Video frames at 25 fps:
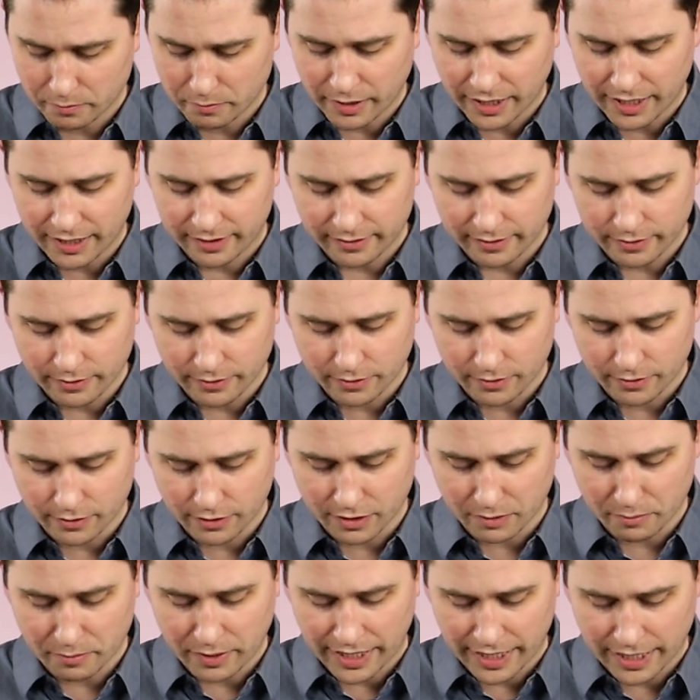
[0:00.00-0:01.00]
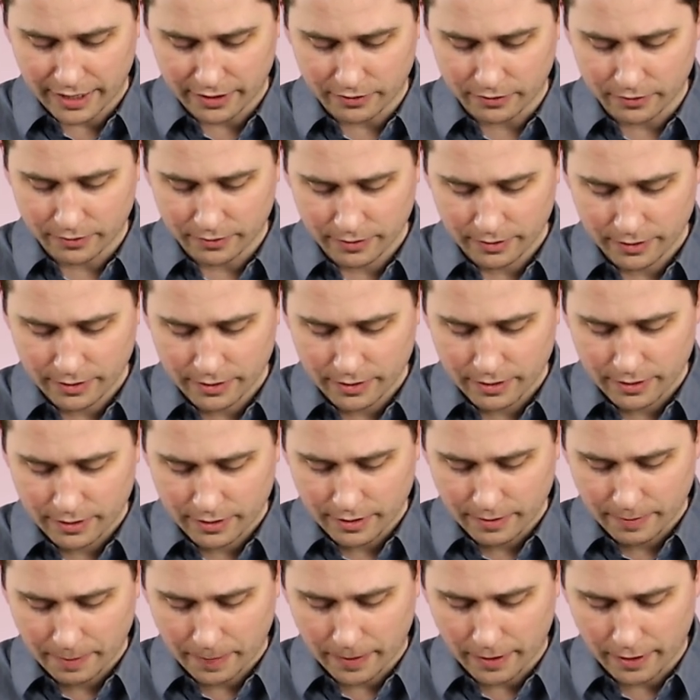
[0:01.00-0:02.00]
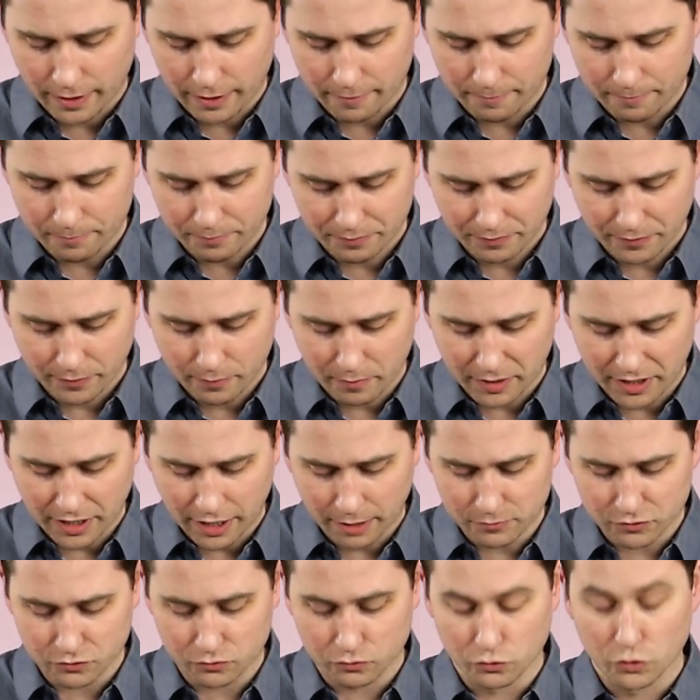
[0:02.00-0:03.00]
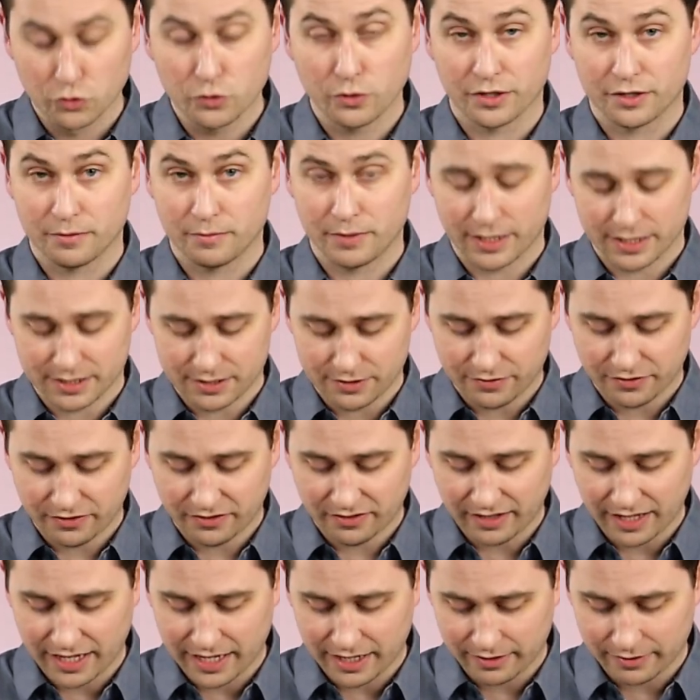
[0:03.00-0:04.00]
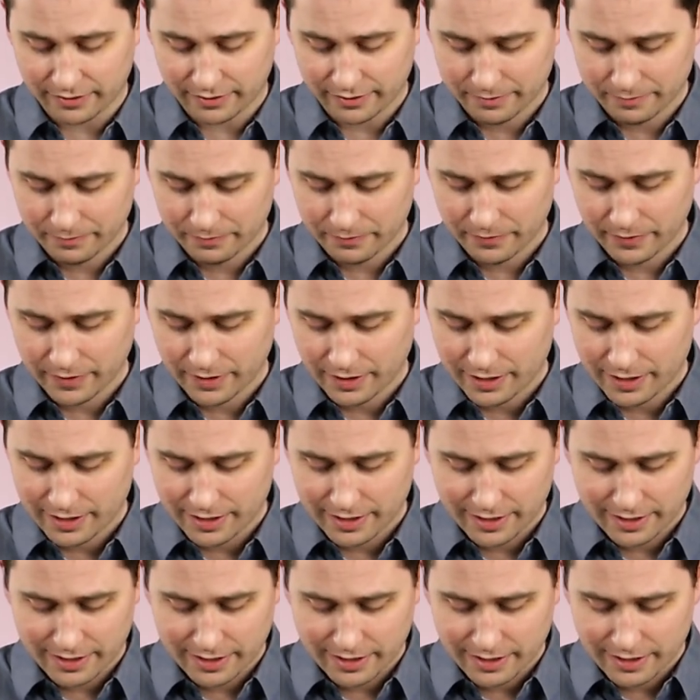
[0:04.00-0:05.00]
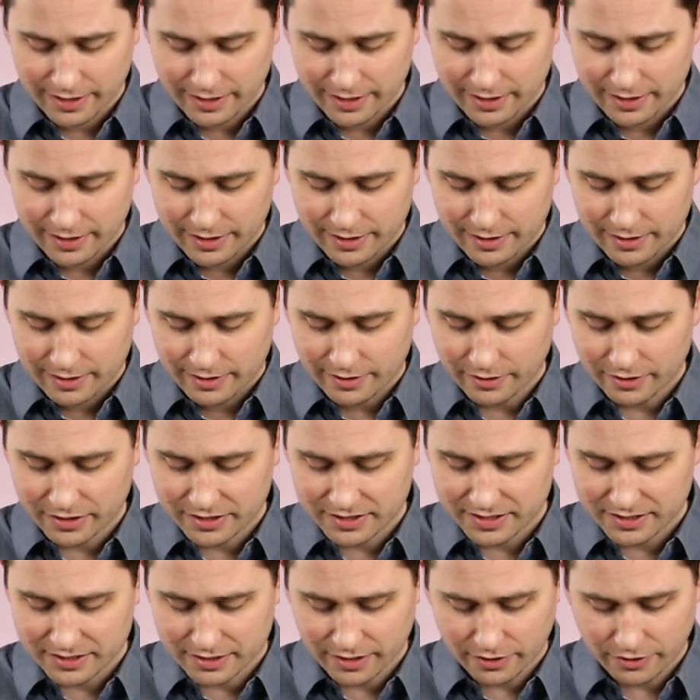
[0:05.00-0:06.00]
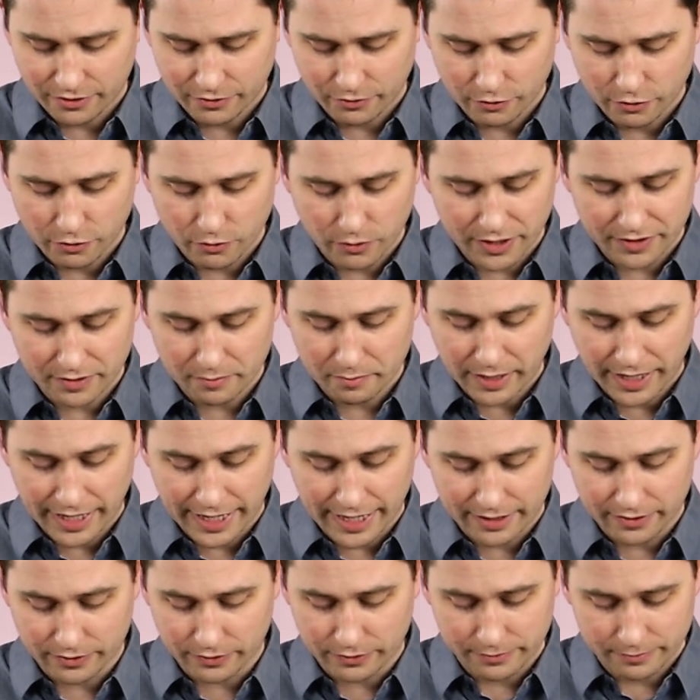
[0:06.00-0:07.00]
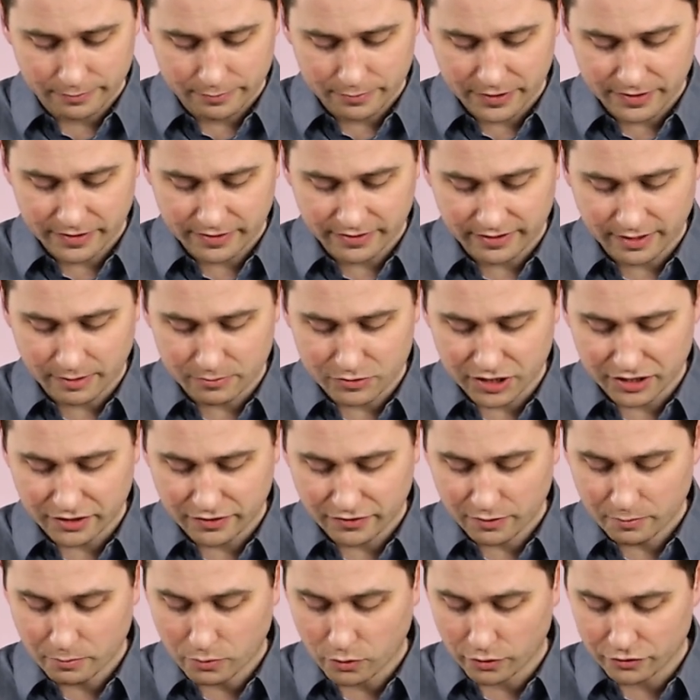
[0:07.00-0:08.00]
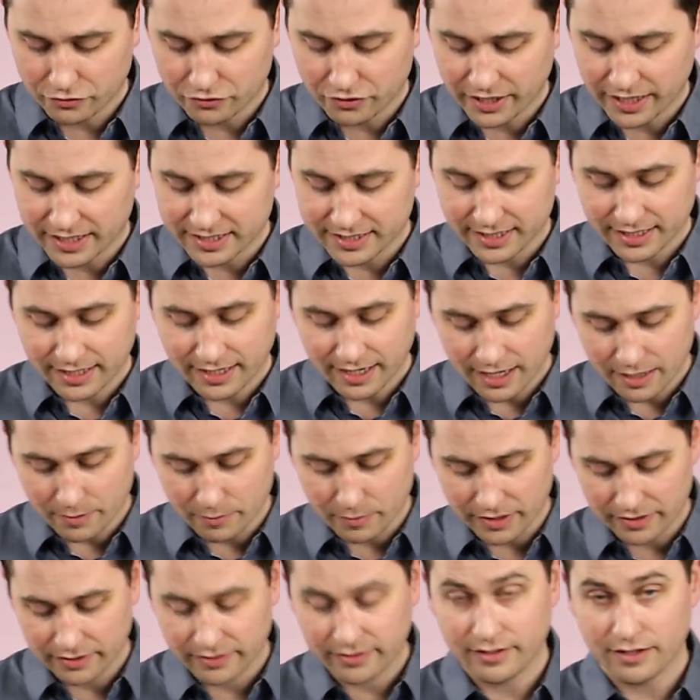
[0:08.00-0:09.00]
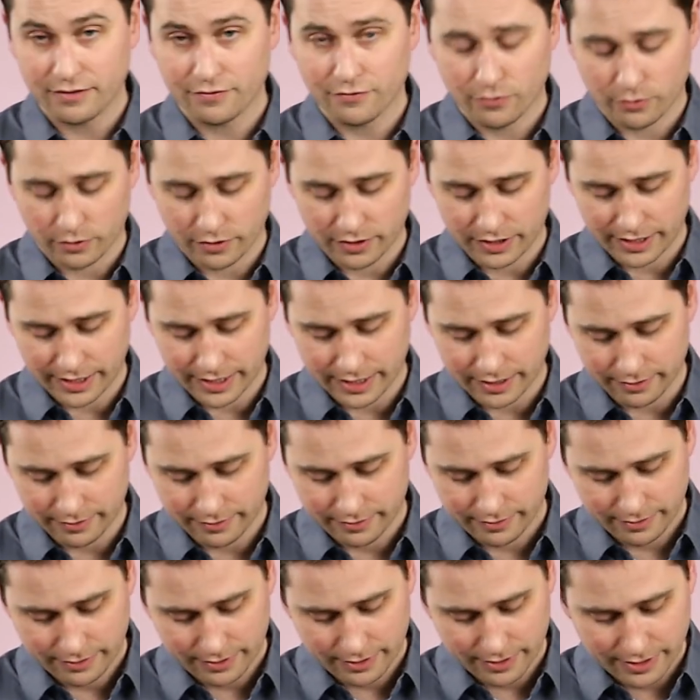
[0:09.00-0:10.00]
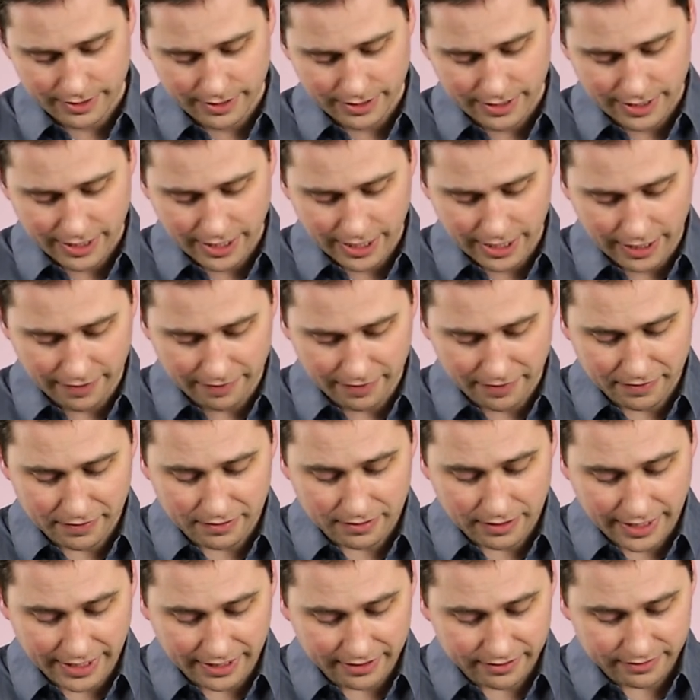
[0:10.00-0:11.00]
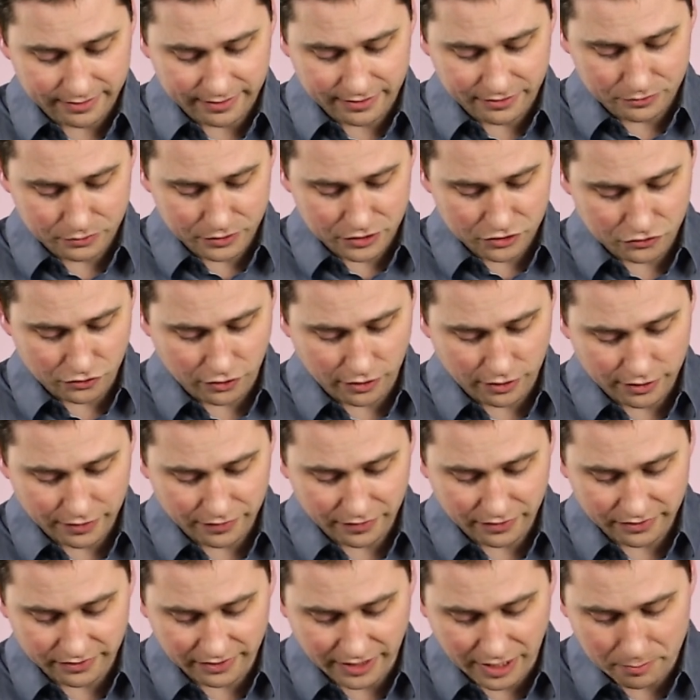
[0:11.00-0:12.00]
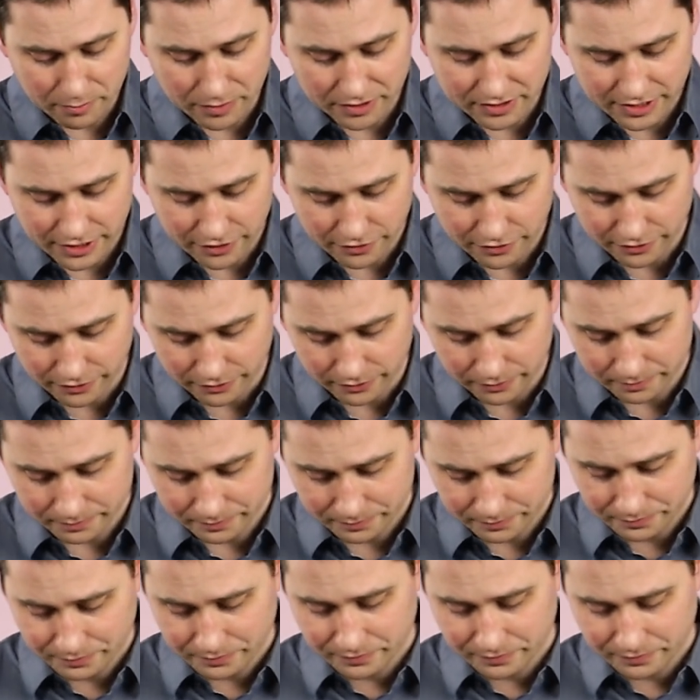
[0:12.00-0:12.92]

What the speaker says: been painted on a panel becomes ruined because of stains. The artist does not throw away the panel, but the subject of the portrait has to come and sit for it again. And then the likeness is redrawn on the same material.